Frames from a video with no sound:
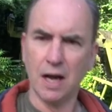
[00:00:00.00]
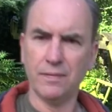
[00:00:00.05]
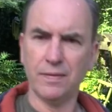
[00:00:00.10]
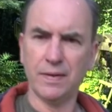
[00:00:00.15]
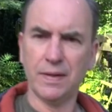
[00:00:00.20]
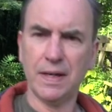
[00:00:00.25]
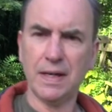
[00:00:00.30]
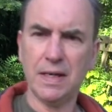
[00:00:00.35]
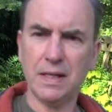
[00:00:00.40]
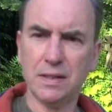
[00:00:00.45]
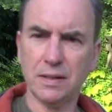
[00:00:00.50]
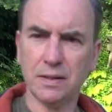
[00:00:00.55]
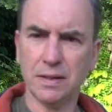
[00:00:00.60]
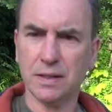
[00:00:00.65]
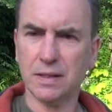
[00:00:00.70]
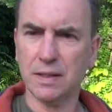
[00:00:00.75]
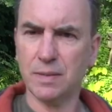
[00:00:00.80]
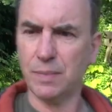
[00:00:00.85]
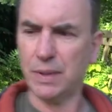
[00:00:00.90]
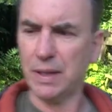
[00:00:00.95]
And for these, you
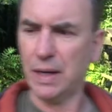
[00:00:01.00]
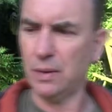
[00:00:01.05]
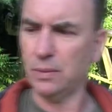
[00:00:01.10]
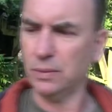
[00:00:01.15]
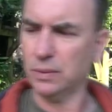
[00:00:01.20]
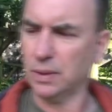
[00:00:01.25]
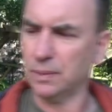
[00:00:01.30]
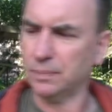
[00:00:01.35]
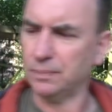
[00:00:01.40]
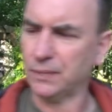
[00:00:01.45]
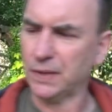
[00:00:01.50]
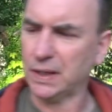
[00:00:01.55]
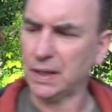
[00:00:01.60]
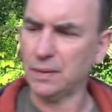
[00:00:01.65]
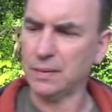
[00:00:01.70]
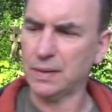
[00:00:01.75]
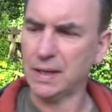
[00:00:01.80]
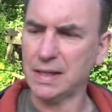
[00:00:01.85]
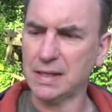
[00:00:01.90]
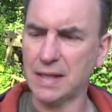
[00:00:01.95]
just simply hold them. You
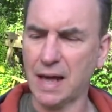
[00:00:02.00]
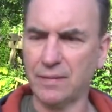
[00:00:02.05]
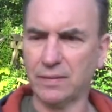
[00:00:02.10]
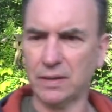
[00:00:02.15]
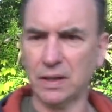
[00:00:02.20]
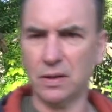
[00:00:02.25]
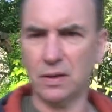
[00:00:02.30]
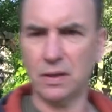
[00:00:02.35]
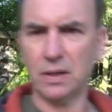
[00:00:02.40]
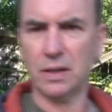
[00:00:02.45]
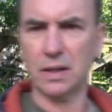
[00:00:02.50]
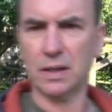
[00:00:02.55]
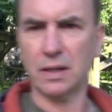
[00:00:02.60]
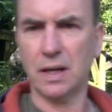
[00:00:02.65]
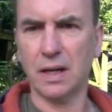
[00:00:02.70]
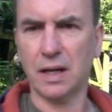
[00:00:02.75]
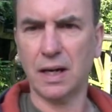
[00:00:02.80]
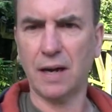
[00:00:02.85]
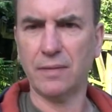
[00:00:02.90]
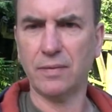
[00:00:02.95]
know, these haven't got a,
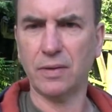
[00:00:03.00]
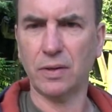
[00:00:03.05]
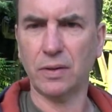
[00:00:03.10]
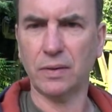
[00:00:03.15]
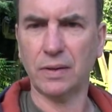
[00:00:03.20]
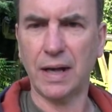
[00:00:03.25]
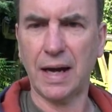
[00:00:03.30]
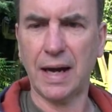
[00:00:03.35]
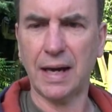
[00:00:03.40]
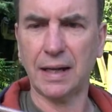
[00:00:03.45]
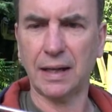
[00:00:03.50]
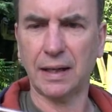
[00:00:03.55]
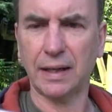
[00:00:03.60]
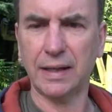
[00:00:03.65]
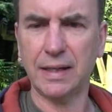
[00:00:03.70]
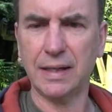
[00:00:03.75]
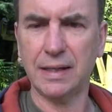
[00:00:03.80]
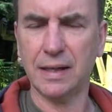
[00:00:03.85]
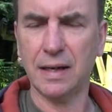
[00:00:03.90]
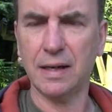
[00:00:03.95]
a cover on the
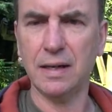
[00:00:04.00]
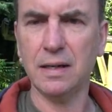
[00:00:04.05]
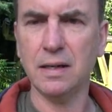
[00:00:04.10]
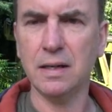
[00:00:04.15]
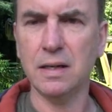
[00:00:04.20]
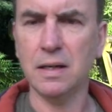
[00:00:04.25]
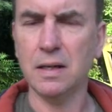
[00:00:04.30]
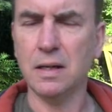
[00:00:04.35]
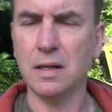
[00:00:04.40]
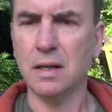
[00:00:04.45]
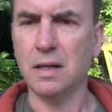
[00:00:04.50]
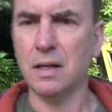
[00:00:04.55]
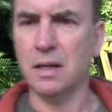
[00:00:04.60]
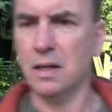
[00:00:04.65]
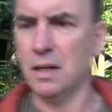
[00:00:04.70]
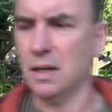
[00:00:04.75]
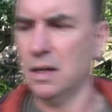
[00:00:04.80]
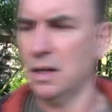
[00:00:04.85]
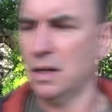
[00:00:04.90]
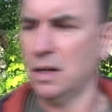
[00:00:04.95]
handle either,
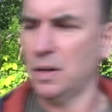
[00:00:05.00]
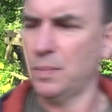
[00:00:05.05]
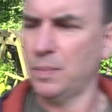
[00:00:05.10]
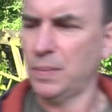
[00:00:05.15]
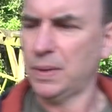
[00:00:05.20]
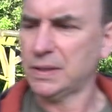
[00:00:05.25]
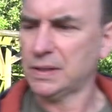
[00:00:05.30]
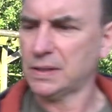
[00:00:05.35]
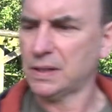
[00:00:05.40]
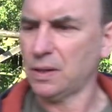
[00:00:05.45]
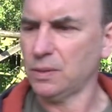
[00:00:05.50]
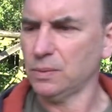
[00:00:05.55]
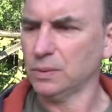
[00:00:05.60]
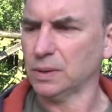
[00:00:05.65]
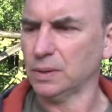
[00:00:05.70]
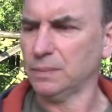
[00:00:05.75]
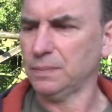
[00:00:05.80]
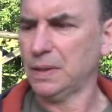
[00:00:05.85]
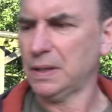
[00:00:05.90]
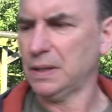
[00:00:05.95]
but just
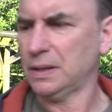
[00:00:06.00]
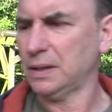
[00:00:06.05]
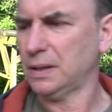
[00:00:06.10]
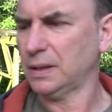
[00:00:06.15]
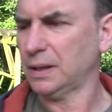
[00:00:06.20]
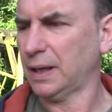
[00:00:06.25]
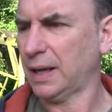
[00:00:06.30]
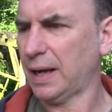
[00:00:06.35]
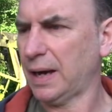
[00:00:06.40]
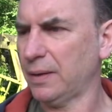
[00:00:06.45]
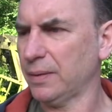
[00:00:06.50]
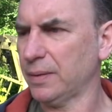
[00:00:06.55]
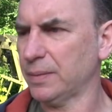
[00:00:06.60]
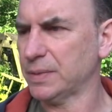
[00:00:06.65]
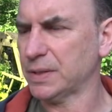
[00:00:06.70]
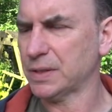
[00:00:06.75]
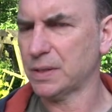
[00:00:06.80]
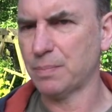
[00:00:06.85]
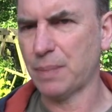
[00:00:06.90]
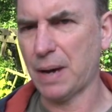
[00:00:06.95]
hold them and allow
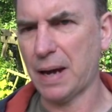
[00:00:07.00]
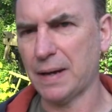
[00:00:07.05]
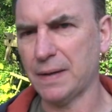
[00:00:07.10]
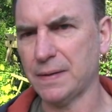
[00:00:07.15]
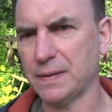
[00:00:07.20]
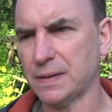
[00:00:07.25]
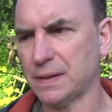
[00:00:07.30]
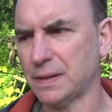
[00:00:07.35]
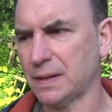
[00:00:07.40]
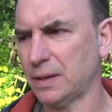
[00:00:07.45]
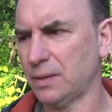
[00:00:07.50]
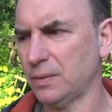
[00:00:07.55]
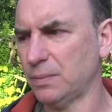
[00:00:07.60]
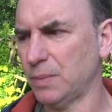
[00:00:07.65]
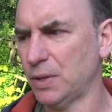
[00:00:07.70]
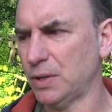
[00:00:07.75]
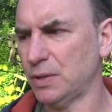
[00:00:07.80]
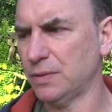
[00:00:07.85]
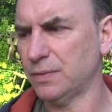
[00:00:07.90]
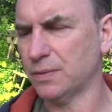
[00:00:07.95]
them just to balance and they'll
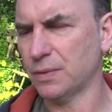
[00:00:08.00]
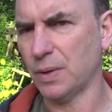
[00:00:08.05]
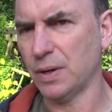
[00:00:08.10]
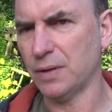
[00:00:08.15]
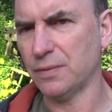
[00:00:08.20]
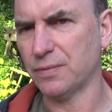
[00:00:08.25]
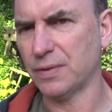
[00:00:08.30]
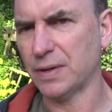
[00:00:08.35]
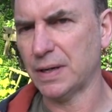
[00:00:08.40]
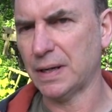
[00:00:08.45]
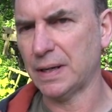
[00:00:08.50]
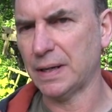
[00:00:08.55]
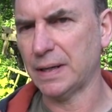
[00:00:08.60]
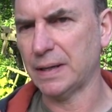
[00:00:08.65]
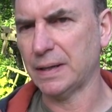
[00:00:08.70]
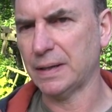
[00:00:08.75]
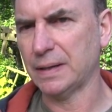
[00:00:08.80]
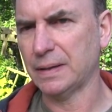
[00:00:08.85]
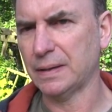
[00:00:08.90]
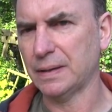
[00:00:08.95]
move quite
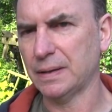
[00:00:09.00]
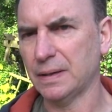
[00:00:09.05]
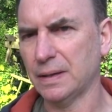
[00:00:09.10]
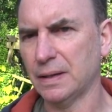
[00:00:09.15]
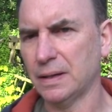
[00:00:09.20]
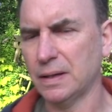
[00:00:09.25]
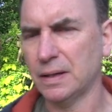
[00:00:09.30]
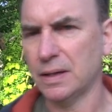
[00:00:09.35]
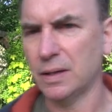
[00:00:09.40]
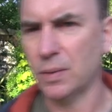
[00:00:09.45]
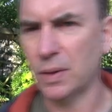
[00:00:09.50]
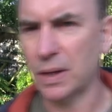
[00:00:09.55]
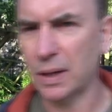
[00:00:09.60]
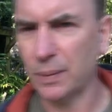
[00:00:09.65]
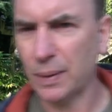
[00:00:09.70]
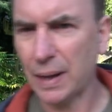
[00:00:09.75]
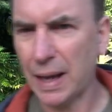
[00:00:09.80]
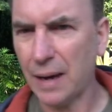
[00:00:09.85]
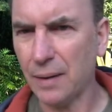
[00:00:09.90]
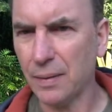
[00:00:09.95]
freely. You want
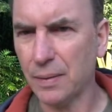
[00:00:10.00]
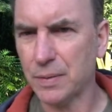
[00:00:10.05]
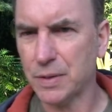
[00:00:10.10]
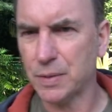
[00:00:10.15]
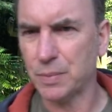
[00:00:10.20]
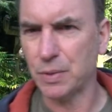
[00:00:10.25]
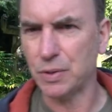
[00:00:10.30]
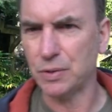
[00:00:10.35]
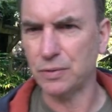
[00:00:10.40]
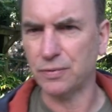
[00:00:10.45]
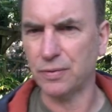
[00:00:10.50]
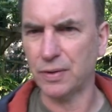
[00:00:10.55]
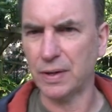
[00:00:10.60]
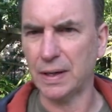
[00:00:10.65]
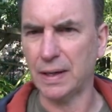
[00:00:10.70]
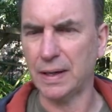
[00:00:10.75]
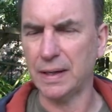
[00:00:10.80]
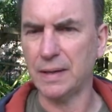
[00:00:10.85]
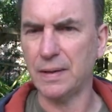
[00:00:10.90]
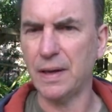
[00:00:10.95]
to allow them to move
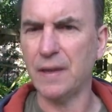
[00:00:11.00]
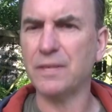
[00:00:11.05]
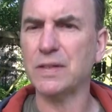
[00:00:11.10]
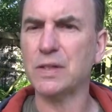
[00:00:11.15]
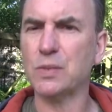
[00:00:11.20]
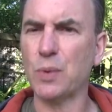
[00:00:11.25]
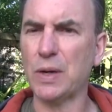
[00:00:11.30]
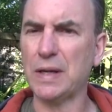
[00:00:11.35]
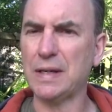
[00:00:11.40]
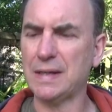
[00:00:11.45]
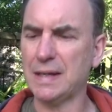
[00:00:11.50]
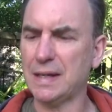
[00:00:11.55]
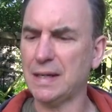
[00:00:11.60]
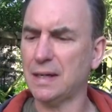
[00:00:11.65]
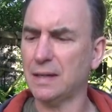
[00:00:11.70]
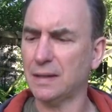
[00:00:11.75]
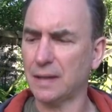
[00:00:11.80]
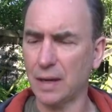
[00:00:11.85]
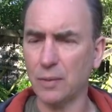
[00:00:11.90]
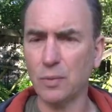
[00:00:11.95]
freely. If it's
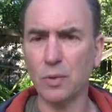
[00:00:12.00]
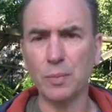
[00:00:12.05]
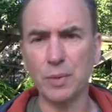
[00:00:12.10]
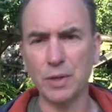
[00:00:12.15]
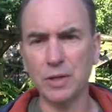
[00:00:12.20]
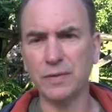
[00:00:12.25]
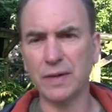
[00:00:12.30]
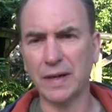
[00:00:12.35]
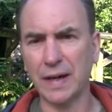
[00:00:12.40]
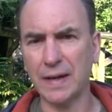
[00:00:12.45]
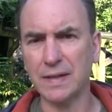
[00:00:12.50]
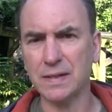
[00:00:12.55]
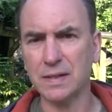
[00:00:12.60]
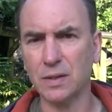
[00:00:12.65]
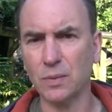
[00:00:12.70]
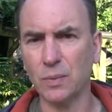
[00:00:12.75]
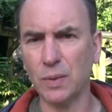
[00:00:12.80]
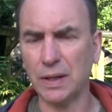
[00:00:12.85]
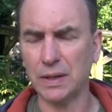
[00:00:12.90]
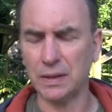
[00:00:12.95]
windy, they will move
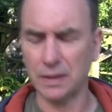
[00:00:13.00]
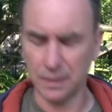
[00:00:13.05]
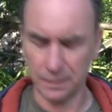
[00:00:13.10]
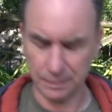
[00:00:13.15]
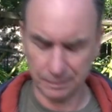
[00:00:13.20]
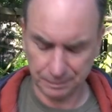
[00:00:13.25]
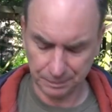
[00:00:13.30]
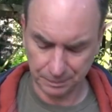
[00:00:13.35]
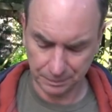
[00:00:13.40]
against the wind.